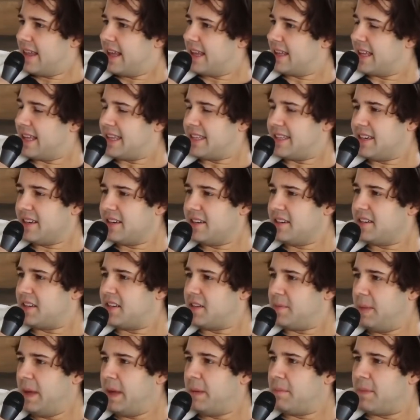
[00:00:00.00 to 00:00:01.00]
they still didn't
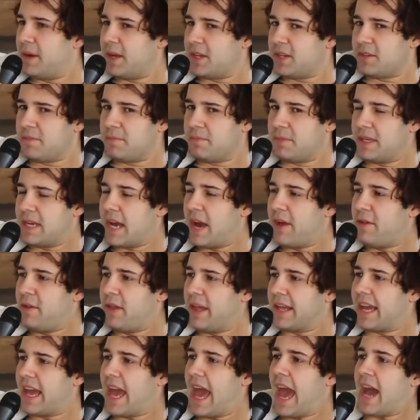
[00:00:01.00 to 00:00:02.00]
speak much, but now they're
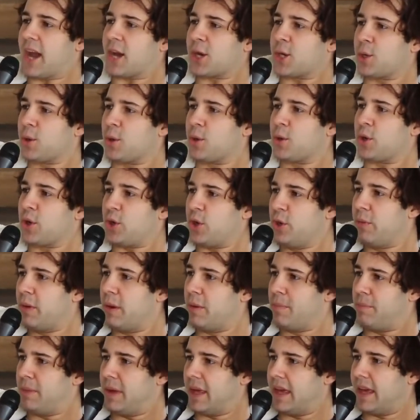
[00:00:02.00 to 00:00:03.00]
like actual
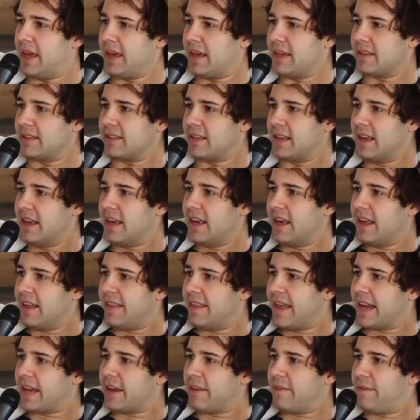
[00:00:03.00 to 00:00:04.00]
human beings
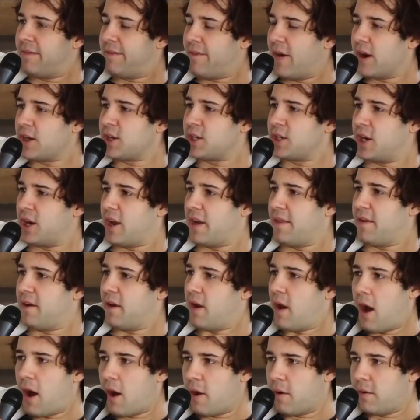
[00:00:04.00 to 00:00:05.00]
that can function on
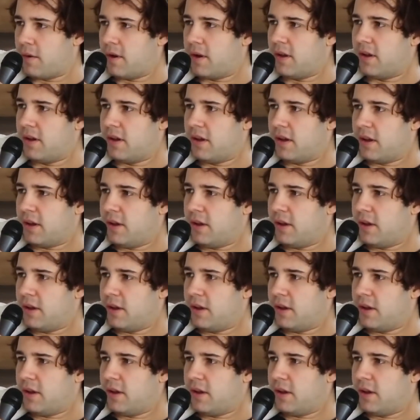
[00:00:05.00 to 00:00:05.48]
their own.